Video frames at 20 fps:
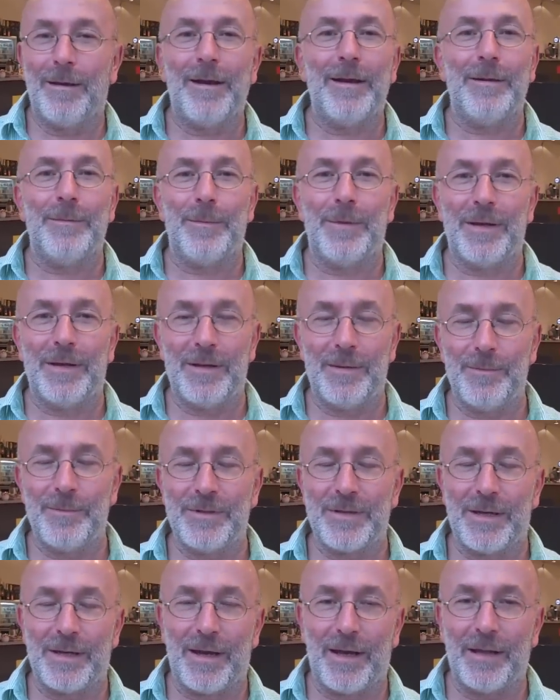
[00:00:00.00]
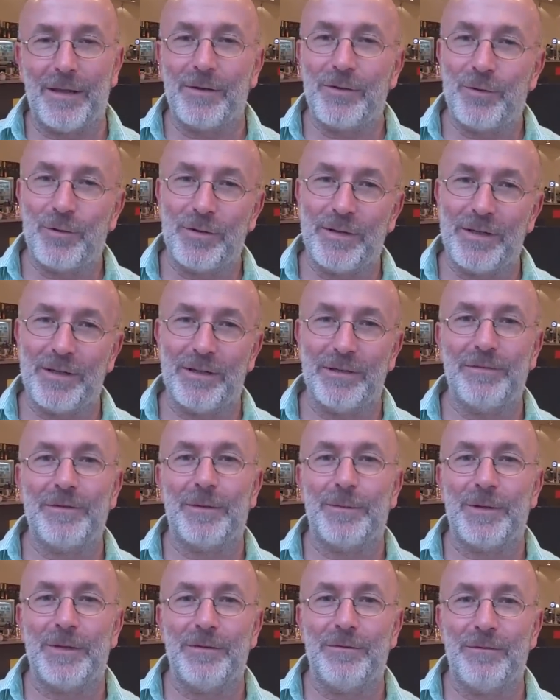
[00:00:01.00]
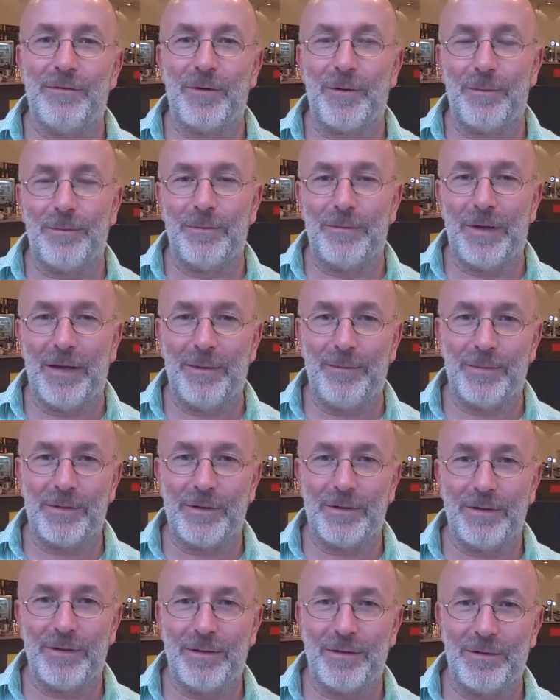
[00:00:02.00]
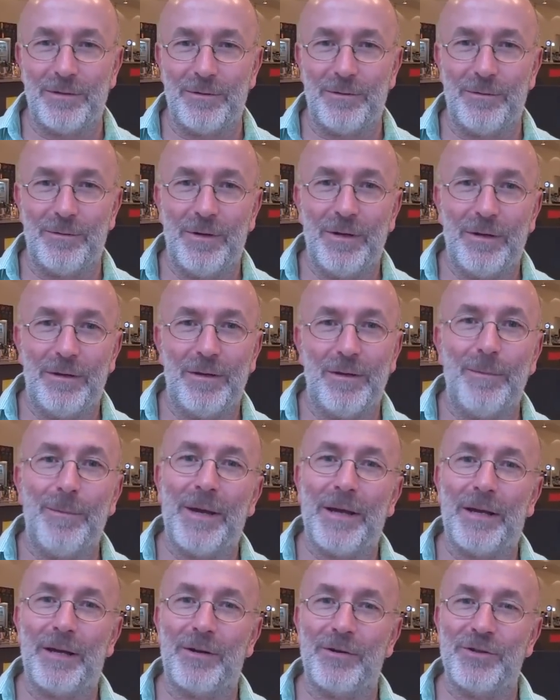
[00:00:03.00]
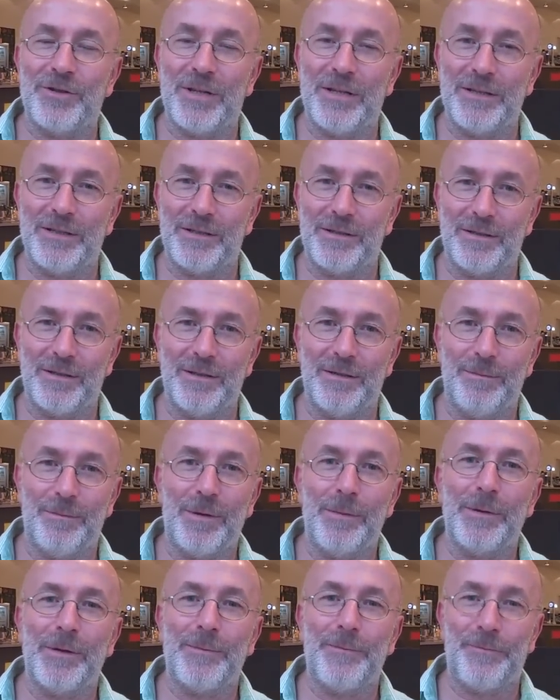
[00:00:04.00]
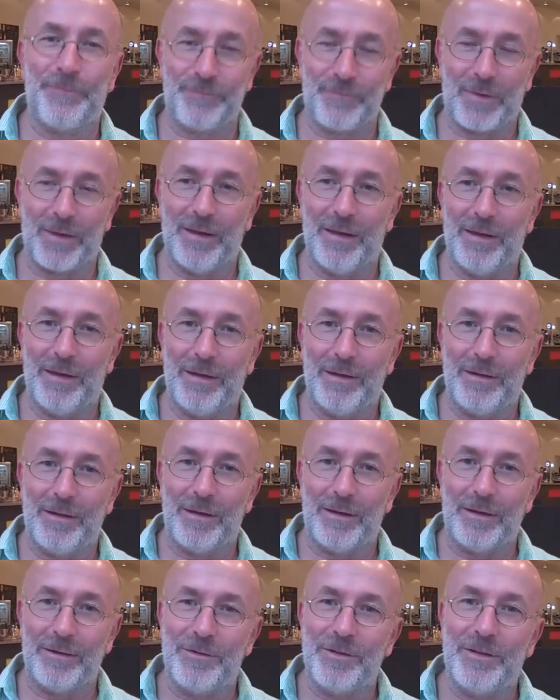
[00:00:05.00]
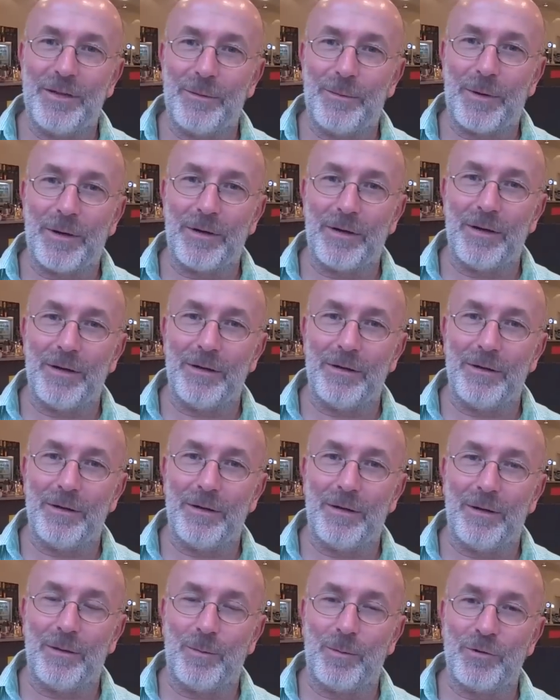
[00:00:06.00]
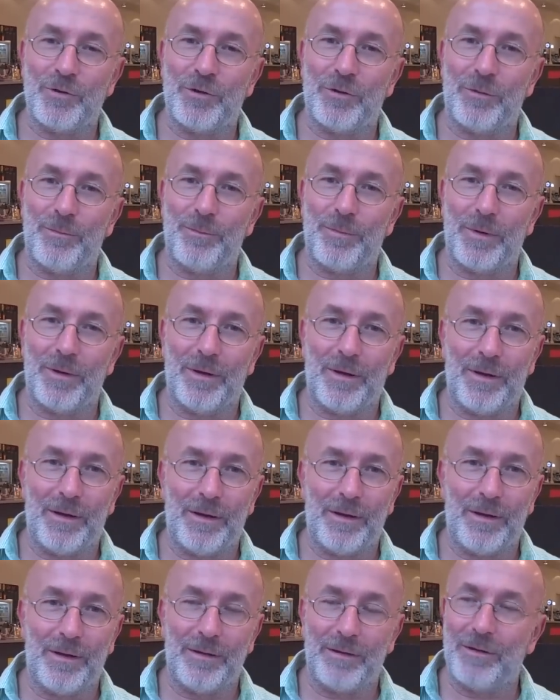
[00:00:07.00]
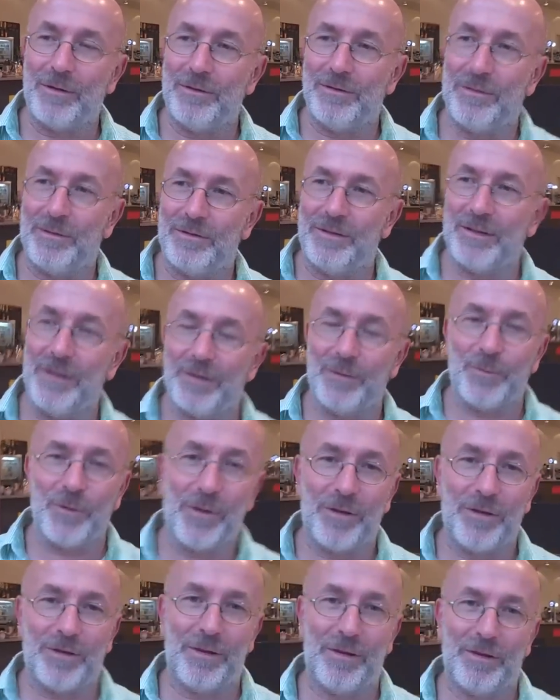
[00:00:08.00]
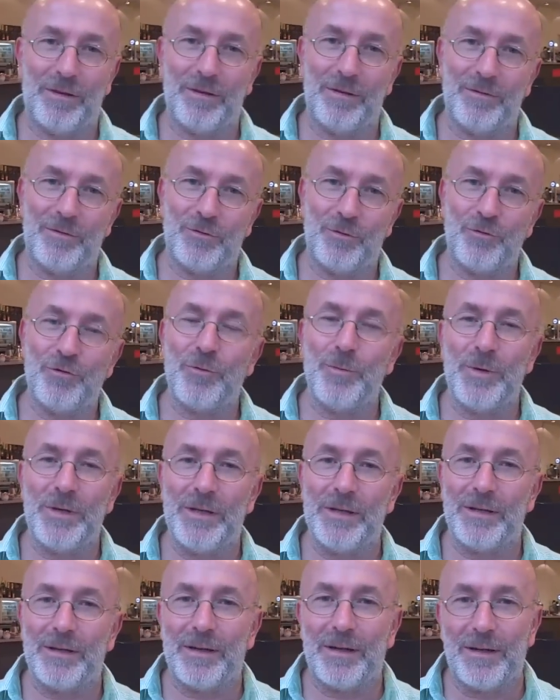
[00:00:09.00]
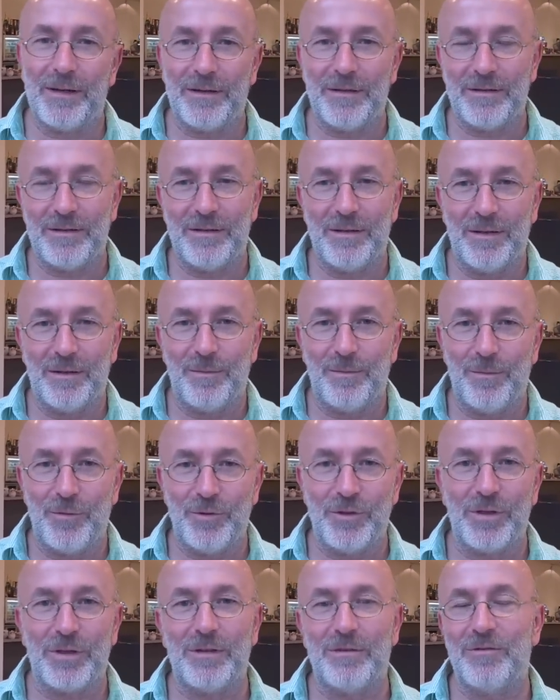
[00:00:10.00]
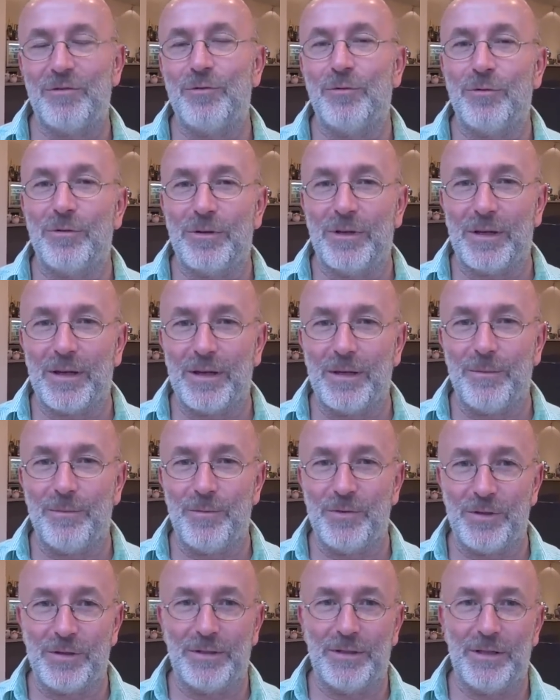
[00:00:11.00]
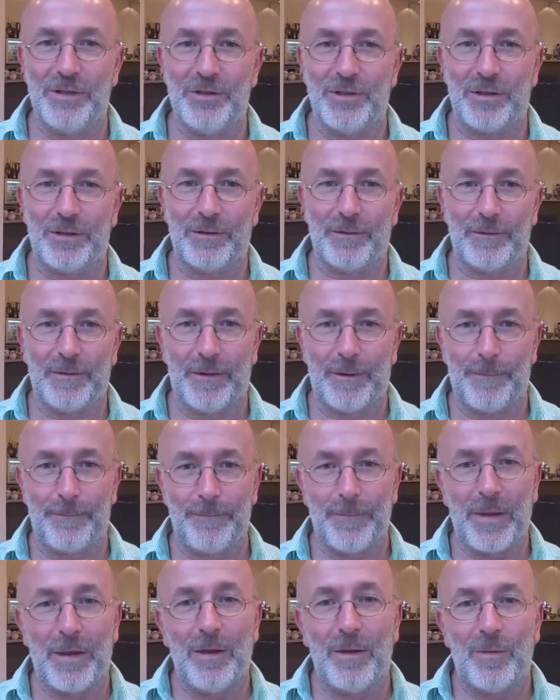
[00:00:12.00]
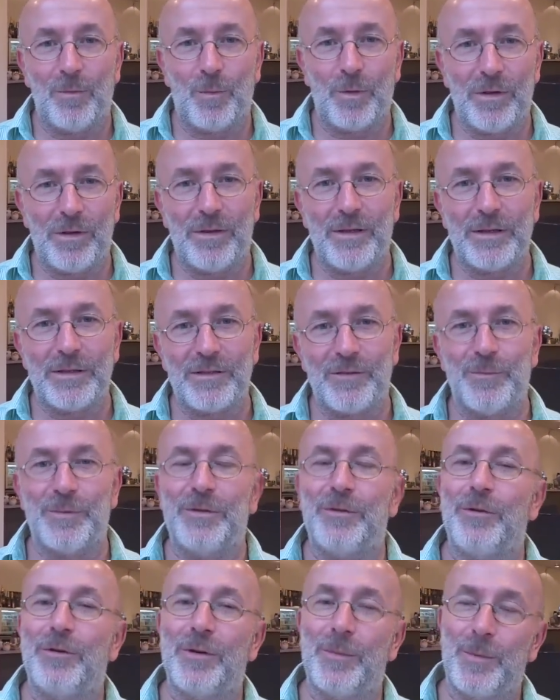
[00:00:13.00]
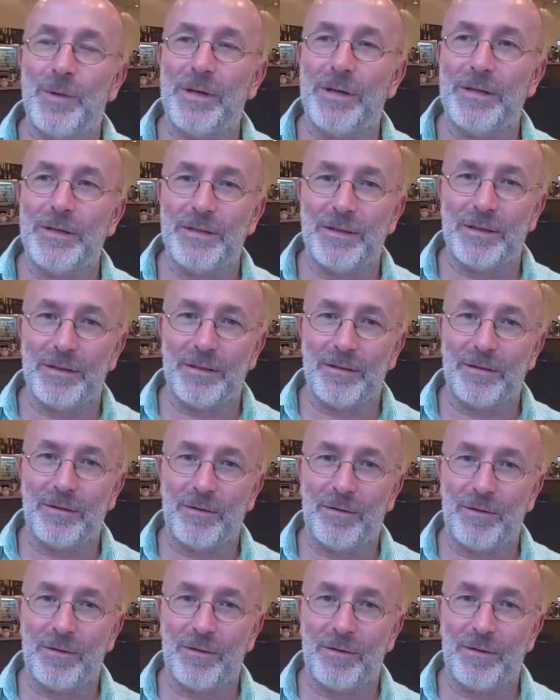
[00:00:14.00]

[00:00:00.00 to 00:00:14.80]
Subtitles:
Hi, my name's Alan Coady, and I've come down from Edinburgh to the Mac Art Centre in Birmingham to take part in a workshop dealing with social media and music stroke music teaching. One of the things I've been talking about is a